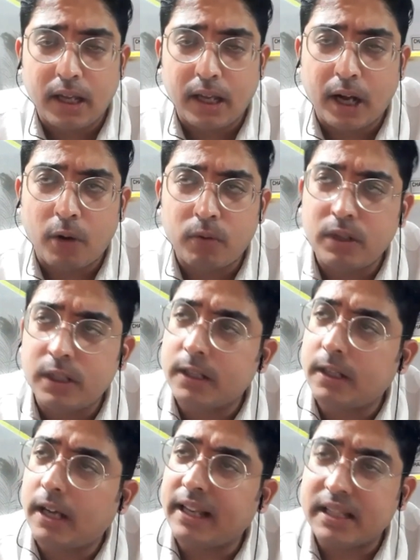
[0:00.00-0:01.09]
around
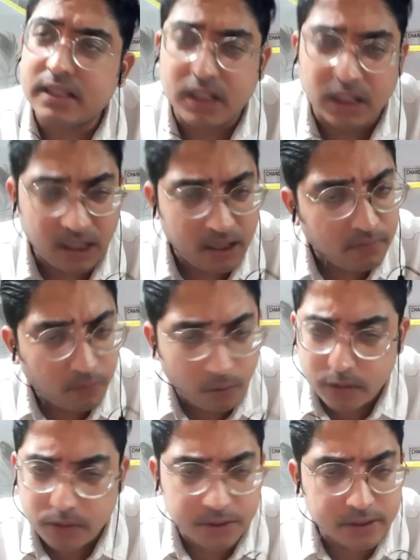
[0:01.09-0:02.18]

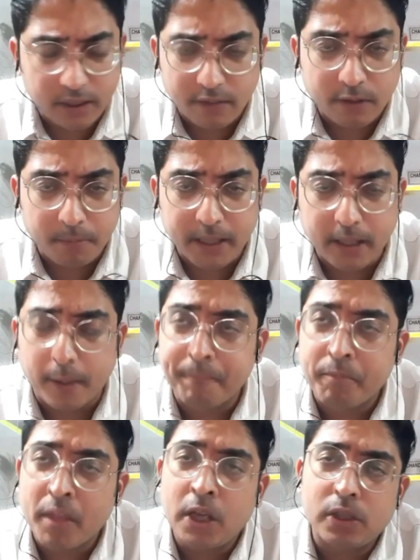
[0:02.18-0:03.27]
13-14 questions came from IR.
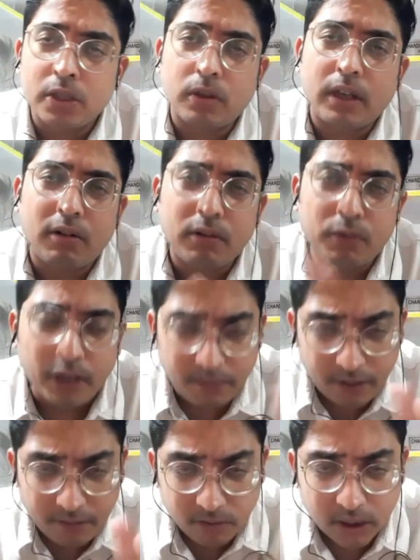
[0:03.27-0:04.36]
So around
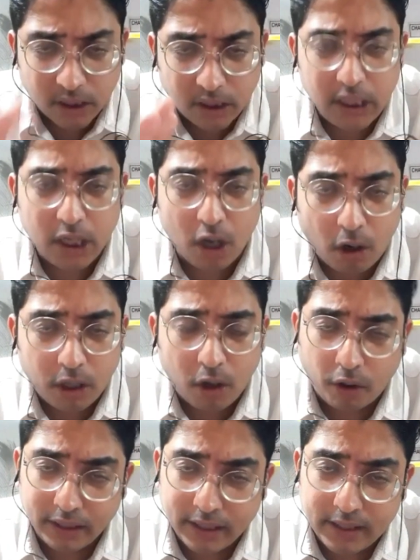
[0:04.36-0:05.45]
25 to 30 odd
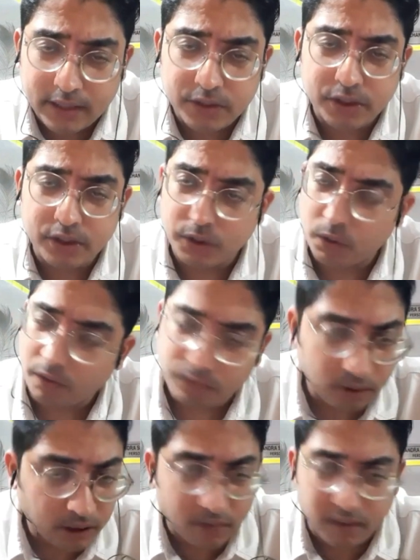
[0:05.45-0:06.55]
organizations you have
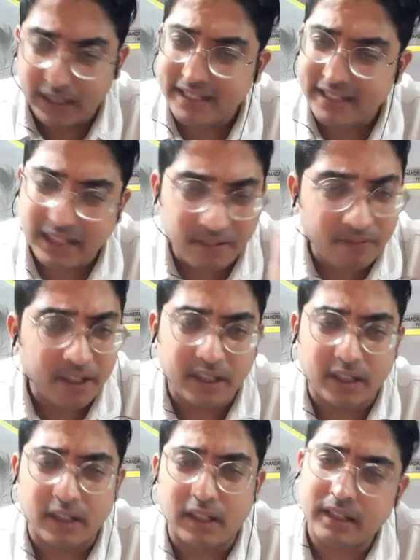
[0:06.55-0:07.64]
to cover, each and
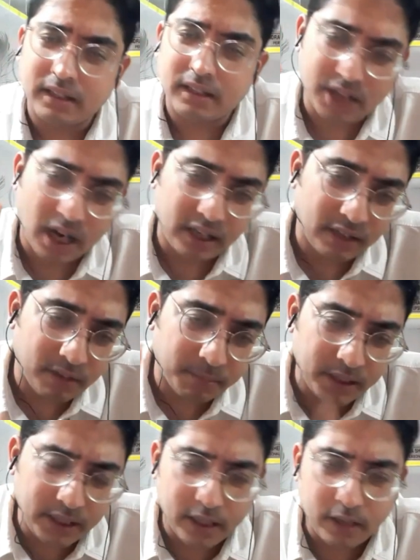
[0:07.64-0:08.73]
everything, like starting from the
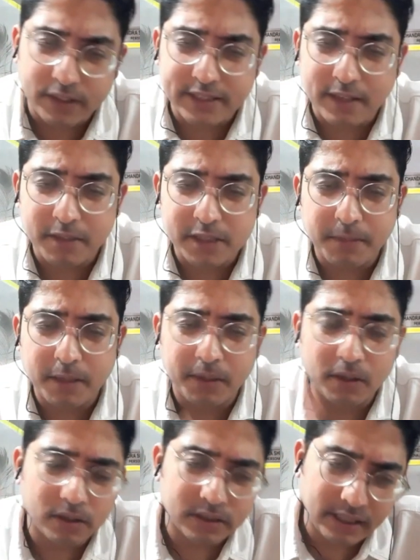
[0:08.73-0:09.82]
year of establishment,
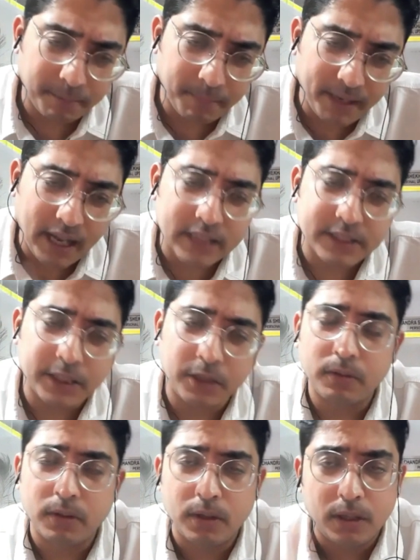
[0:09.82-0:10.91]
because they may ask
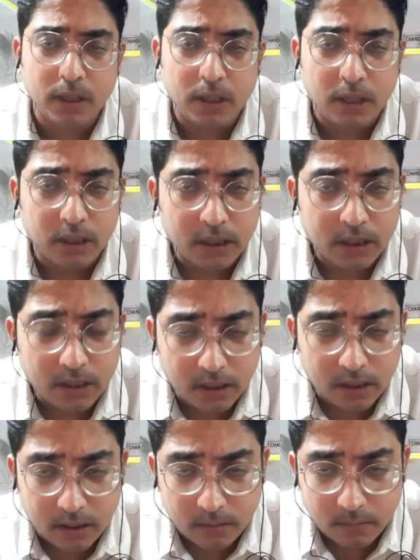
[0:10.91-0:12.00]
you
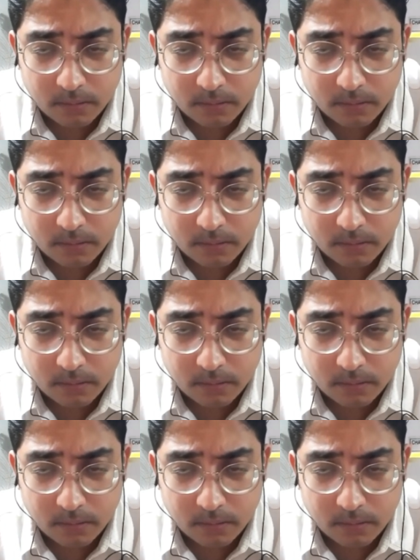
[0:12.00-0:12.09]
the